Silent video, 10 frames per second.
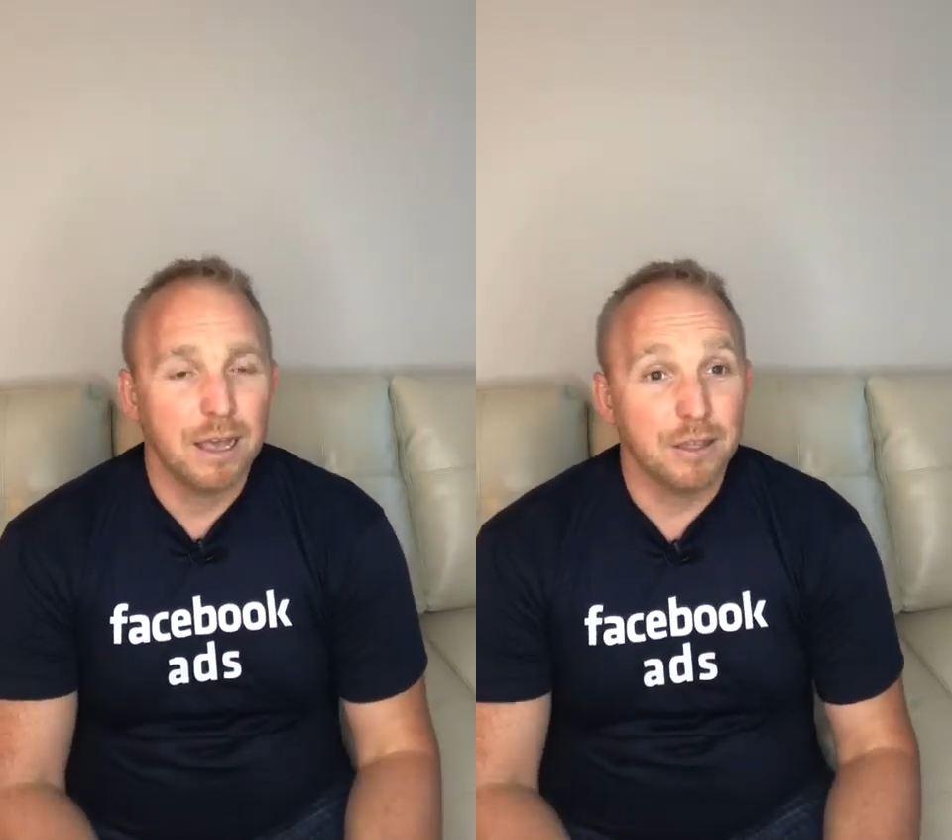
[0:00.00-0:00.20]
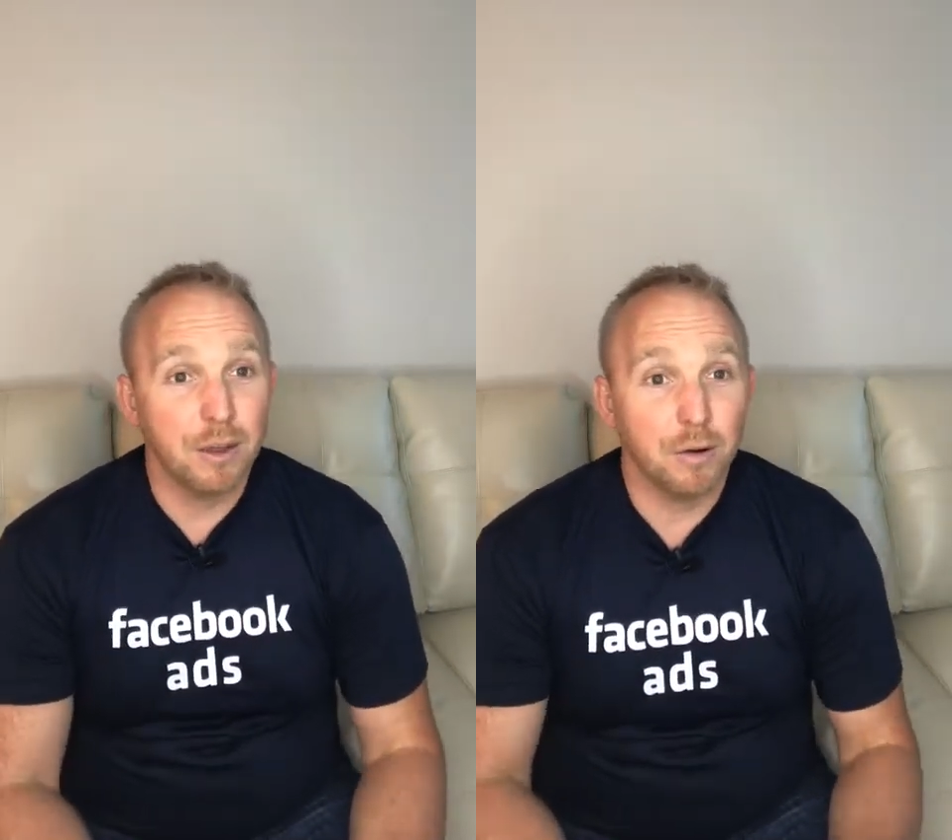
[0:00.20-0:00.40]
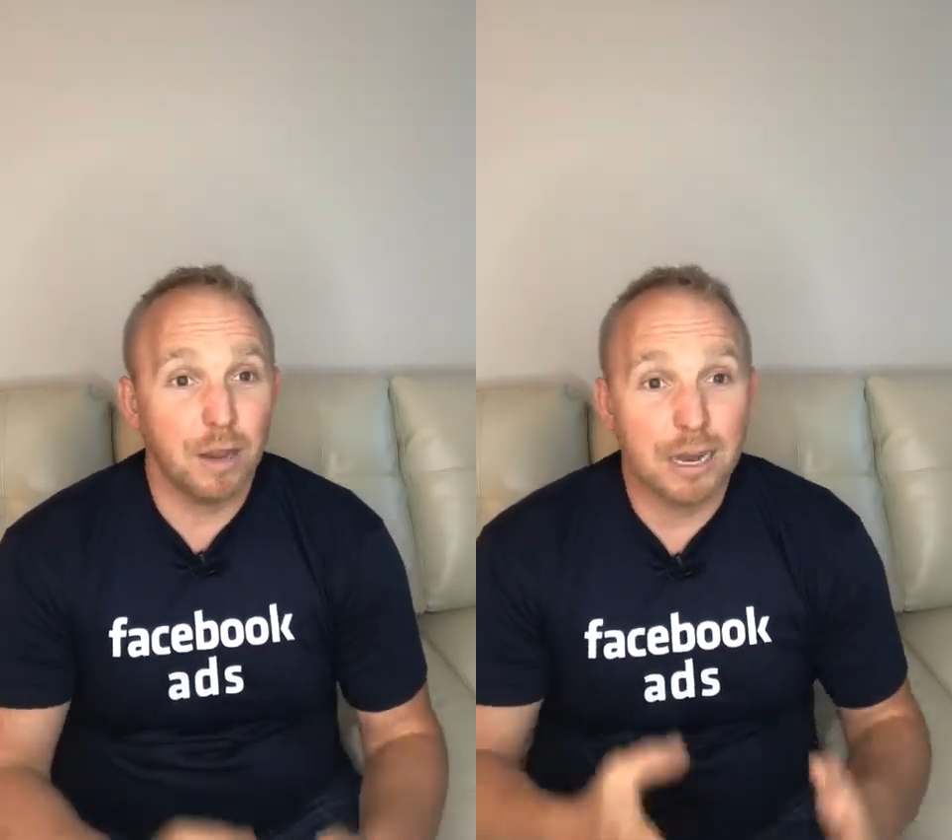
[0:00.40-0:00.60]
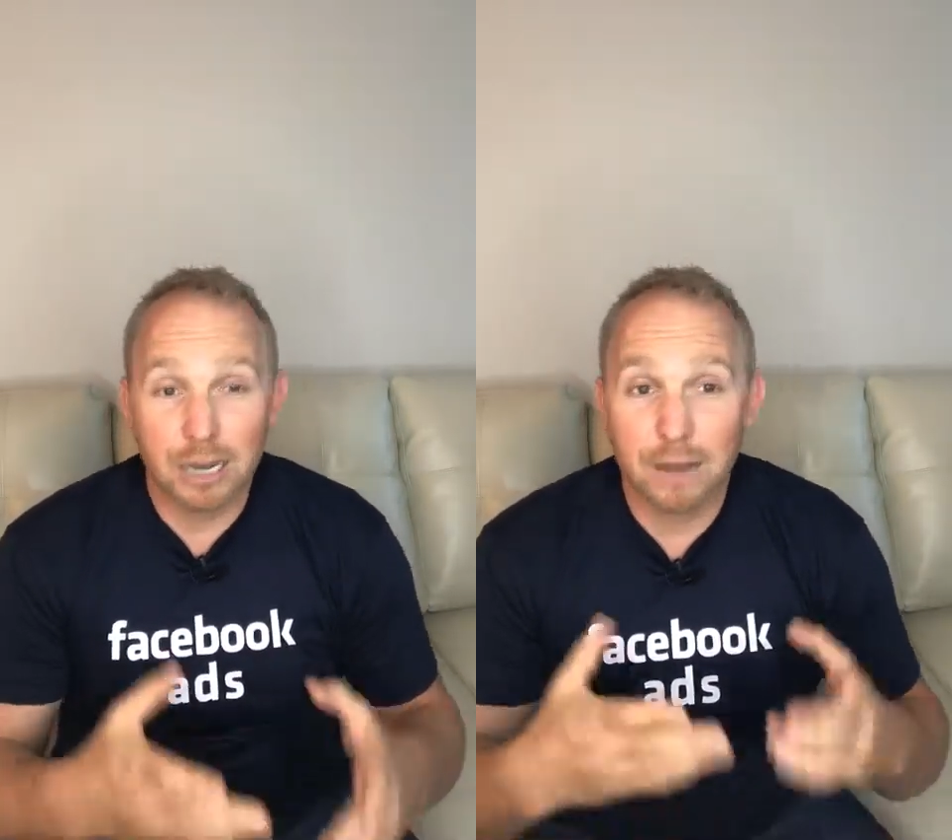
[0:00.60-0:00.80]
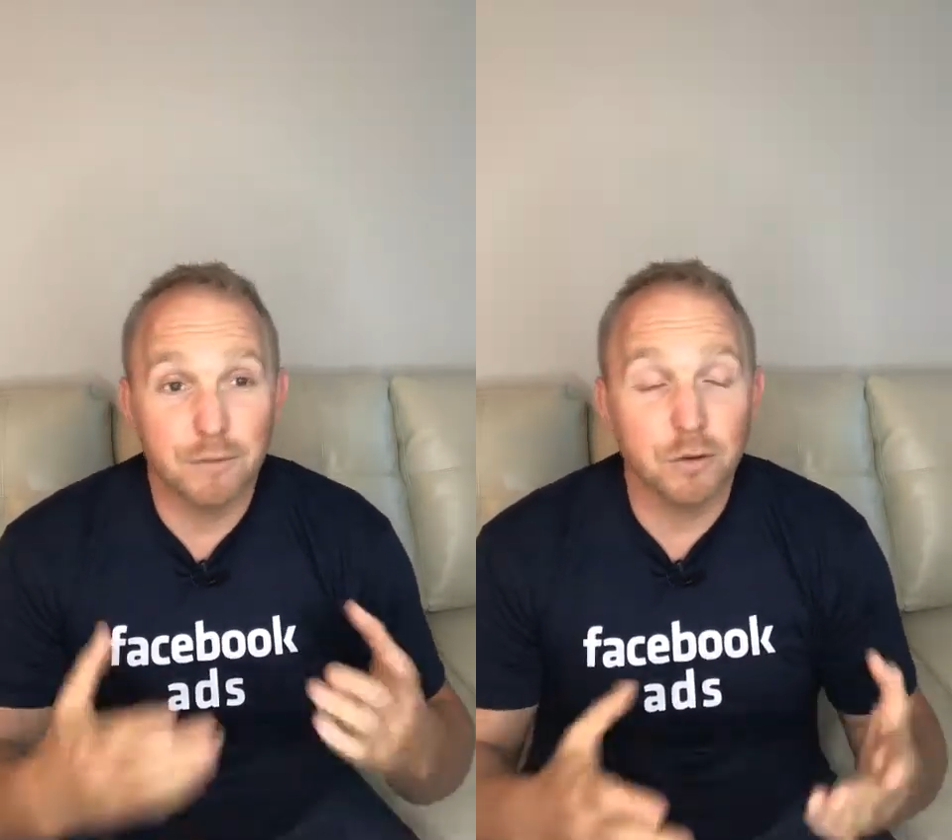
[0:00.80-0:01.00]
and
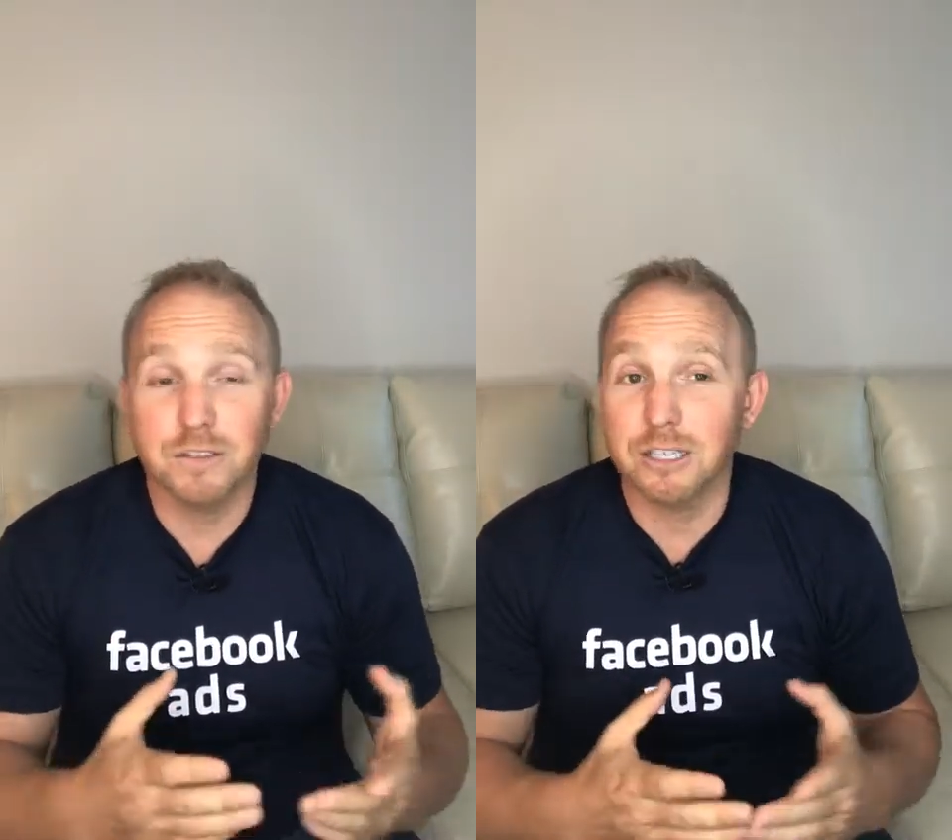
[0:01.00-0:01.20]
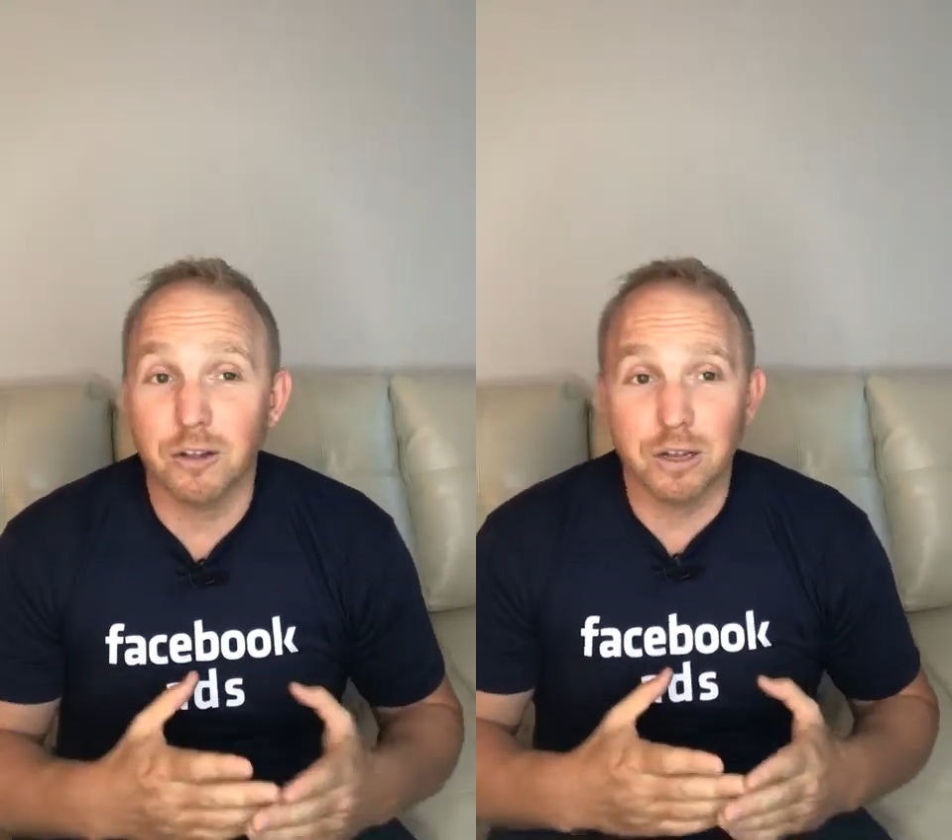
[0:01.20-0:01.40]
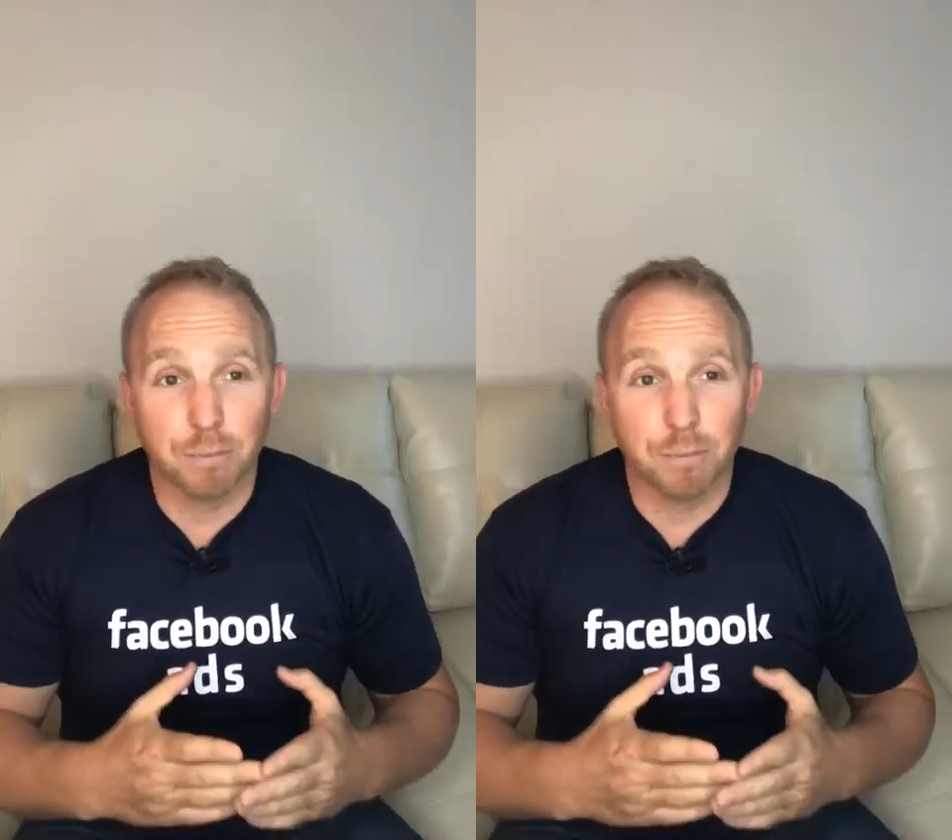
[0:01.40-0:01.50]
if you're selling a